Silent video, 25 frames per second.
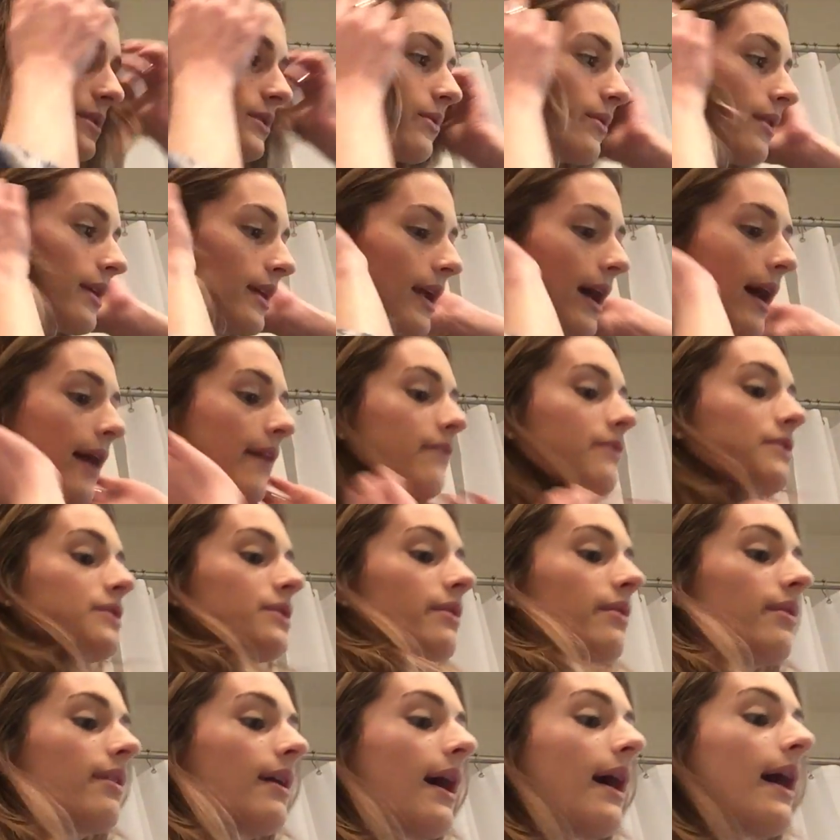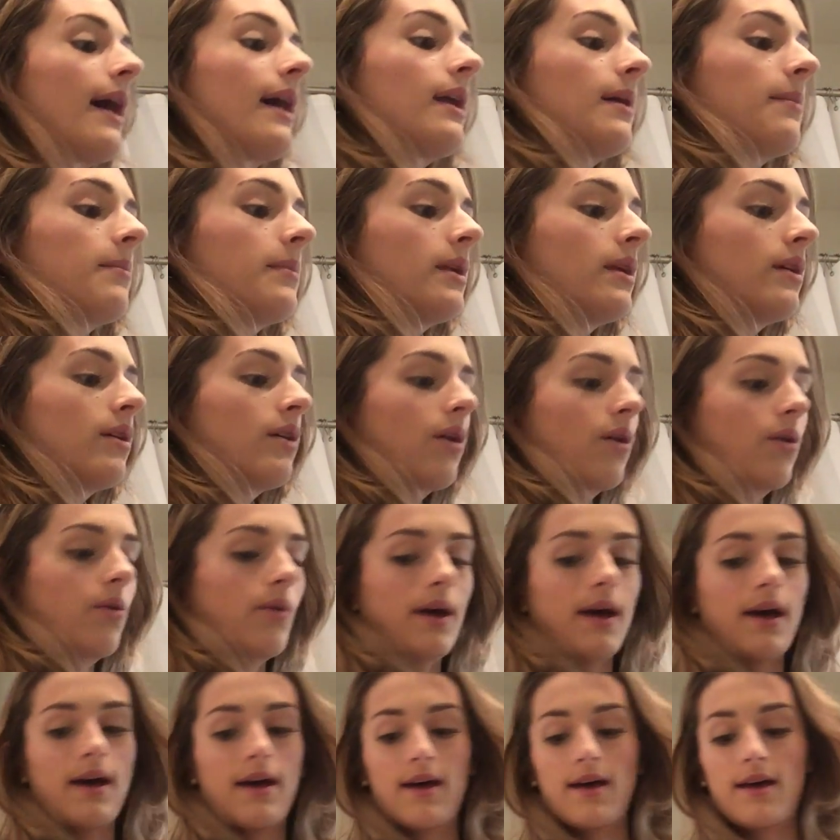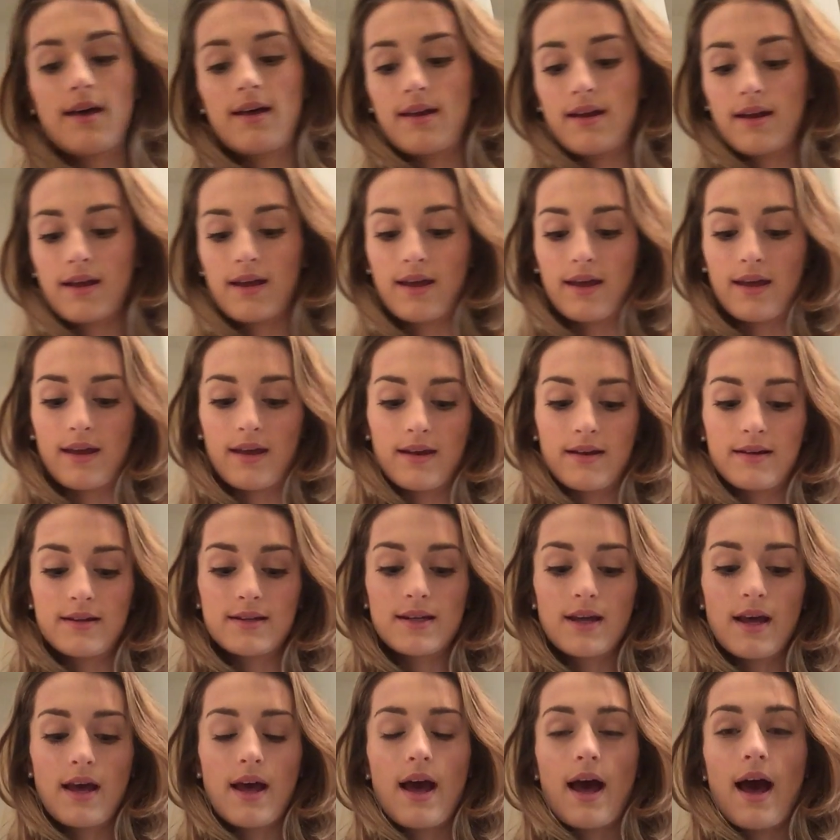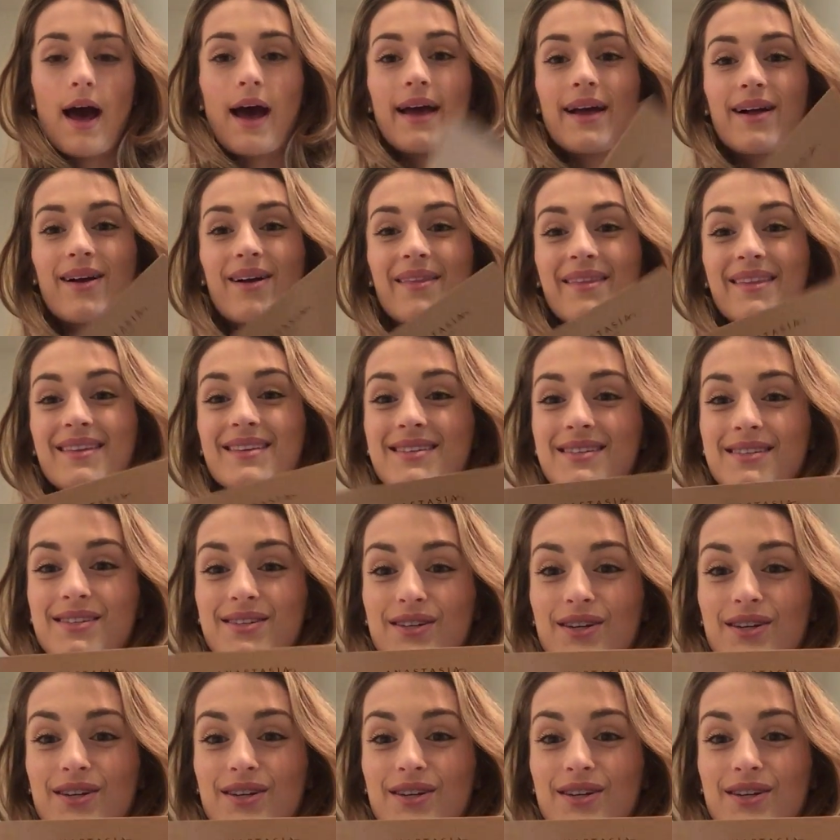and so then after that, I'm gonna go ahead and I got the